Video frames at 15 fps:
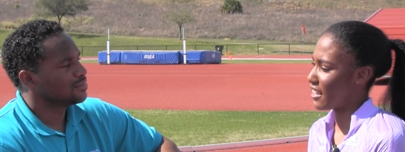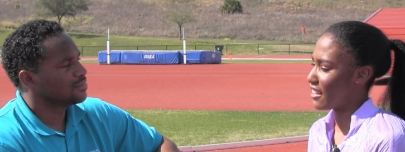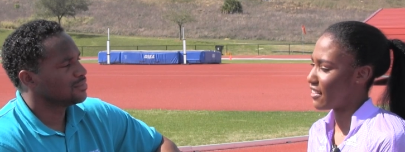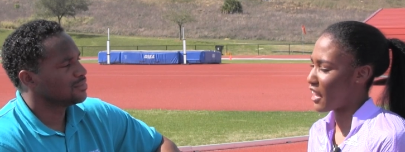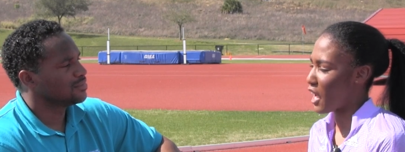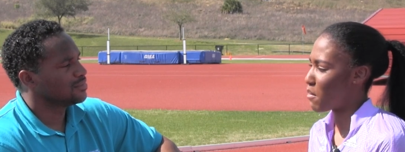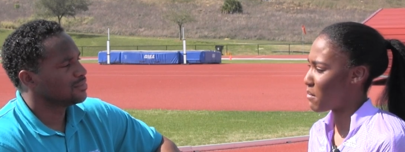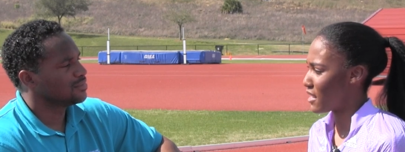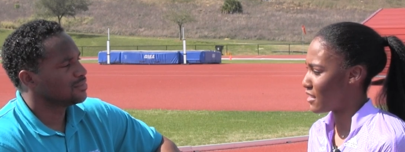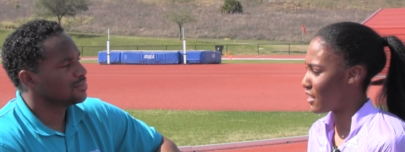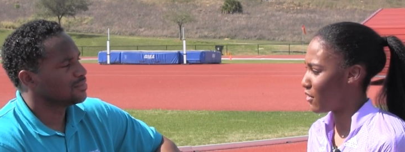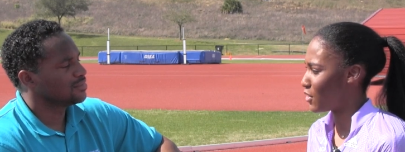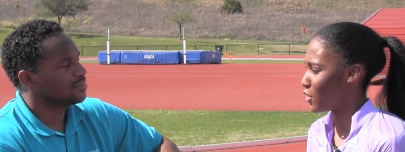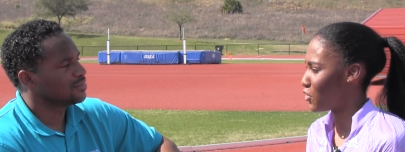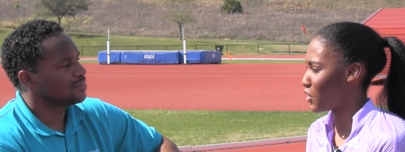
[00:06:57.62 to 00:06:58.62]
Speaker 1: allowed
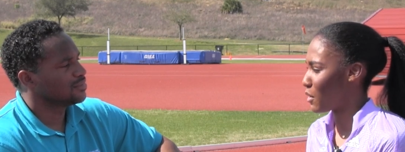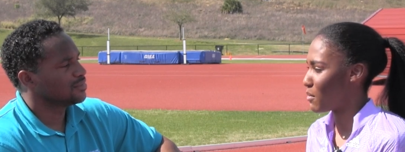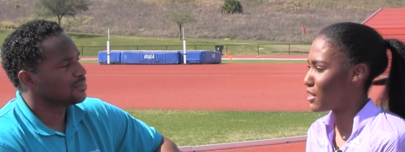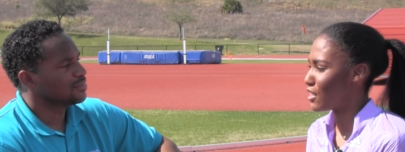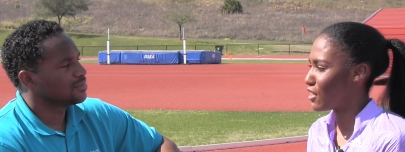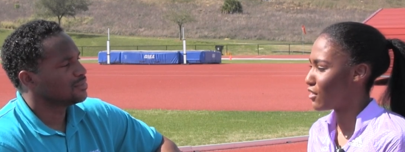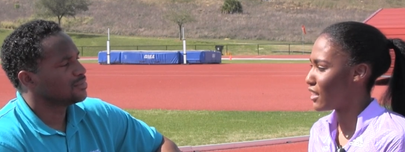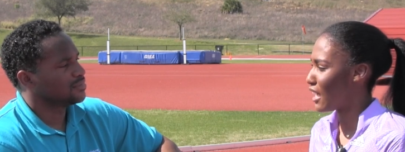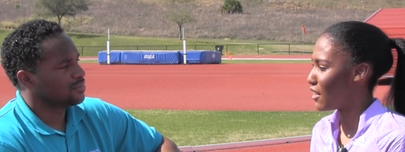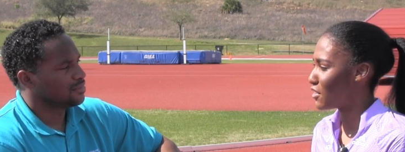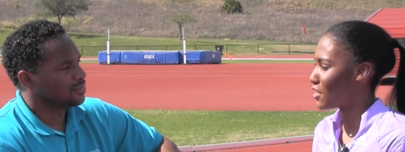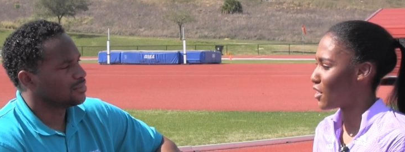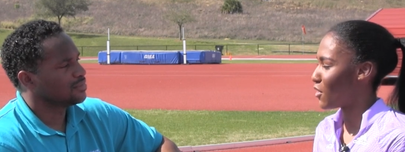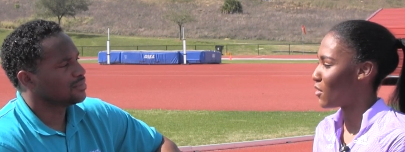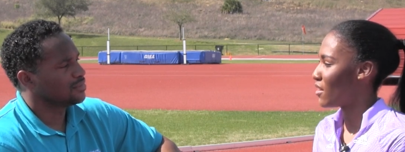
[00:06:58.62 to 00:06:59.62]
myself to dream until now.
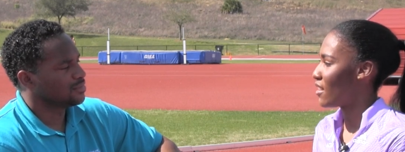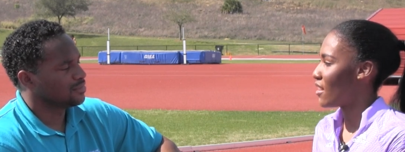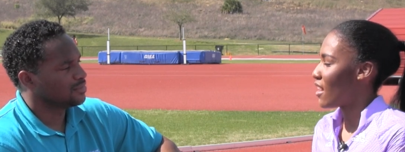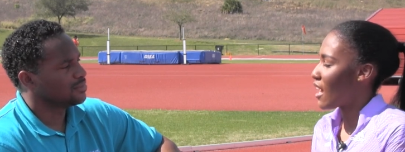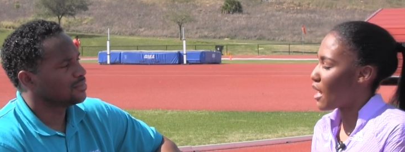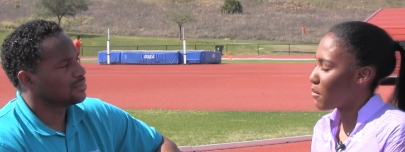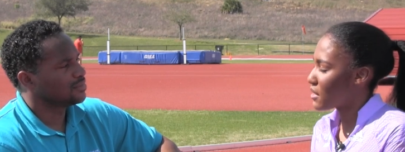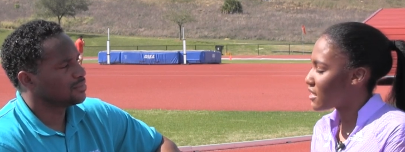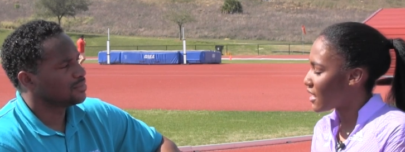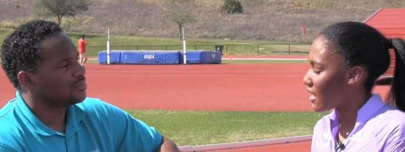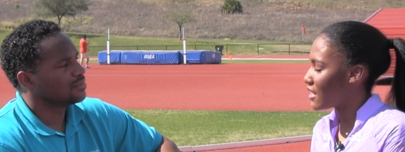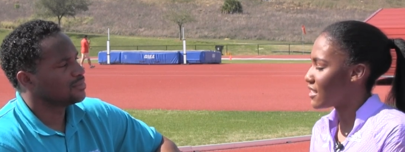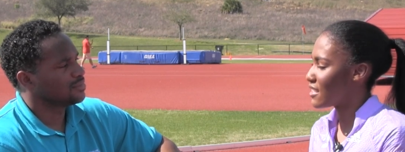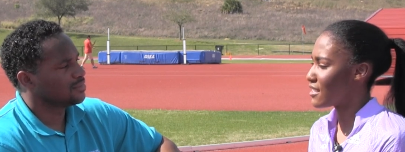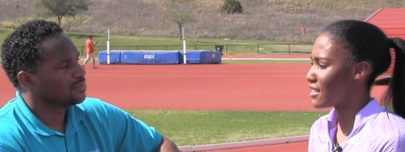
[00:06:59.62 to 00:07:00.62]
So I'm
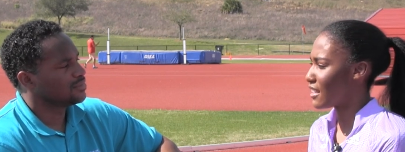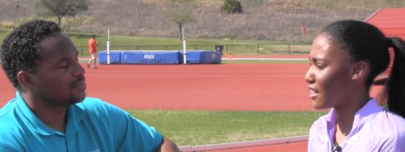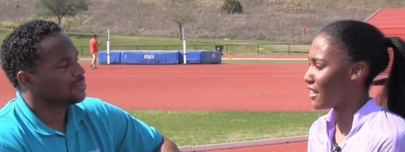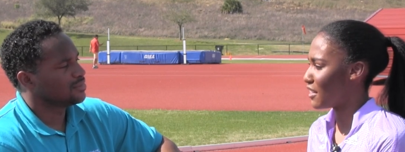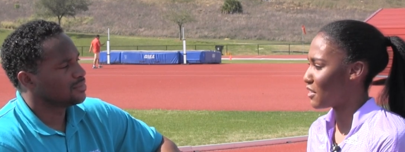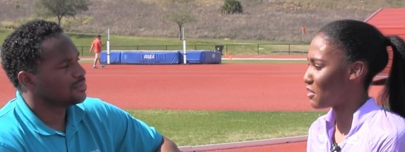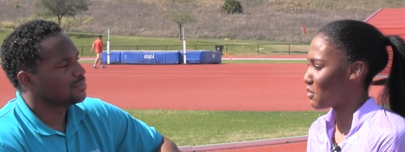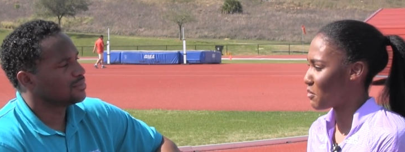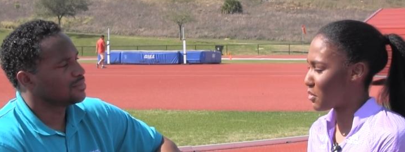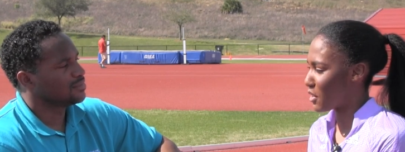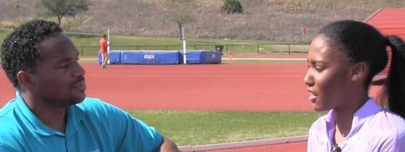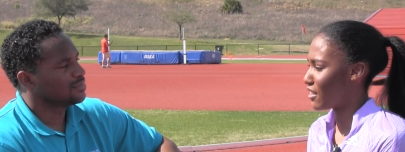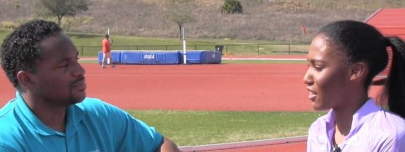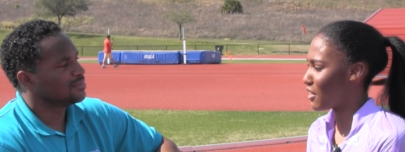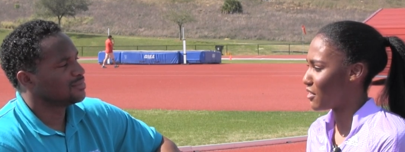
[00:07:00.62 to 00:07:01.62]
excited to see where
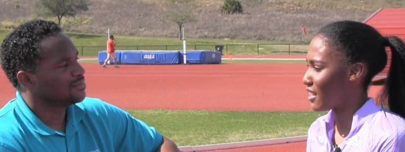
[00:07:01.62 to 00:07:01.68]
I'll go